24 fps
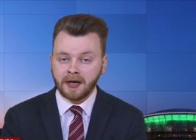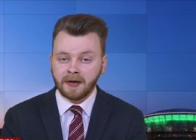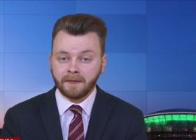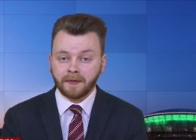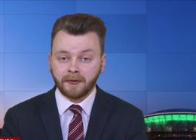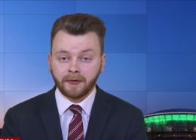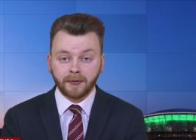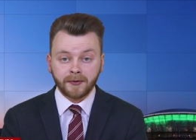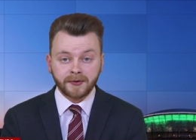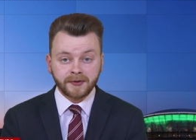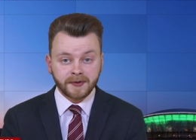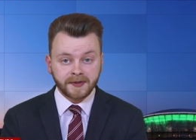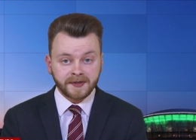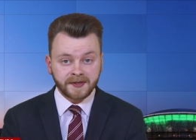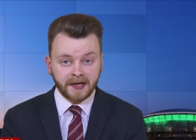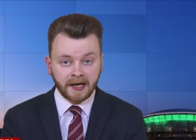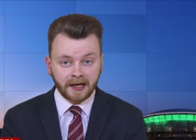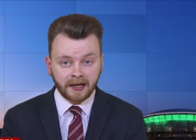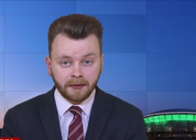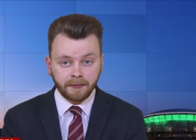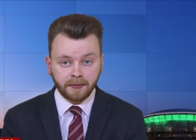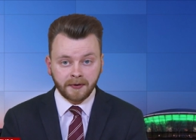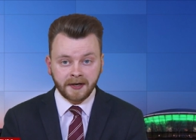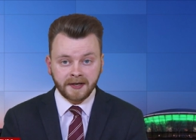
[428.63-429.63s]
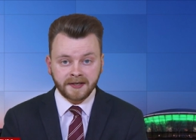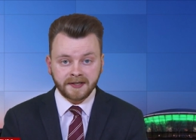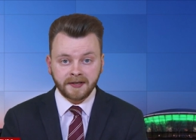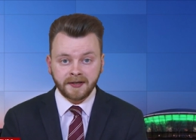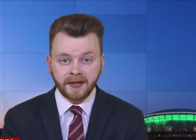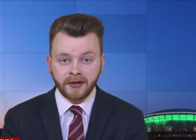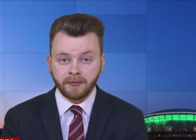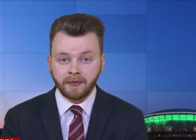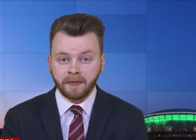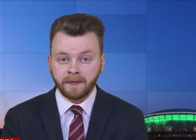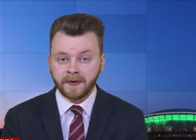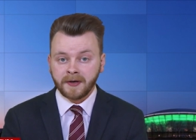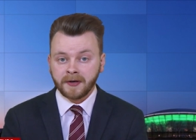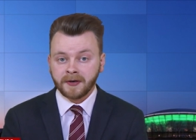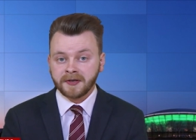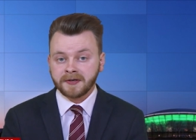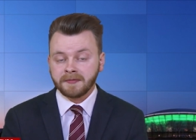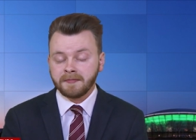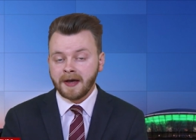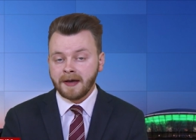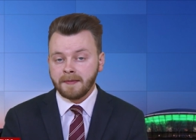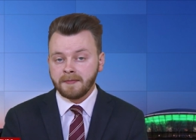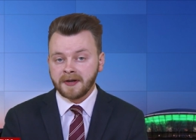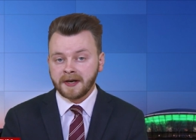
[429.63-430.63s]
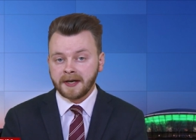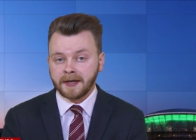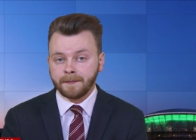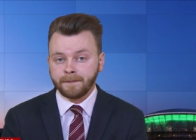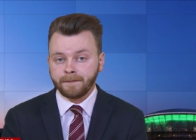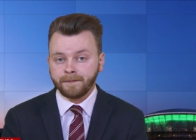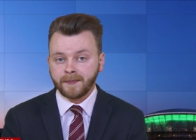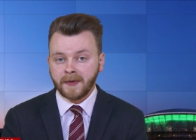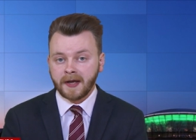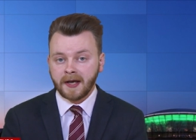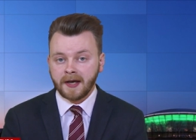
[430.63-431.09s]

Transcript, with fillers: for those who celebrate their revered memory.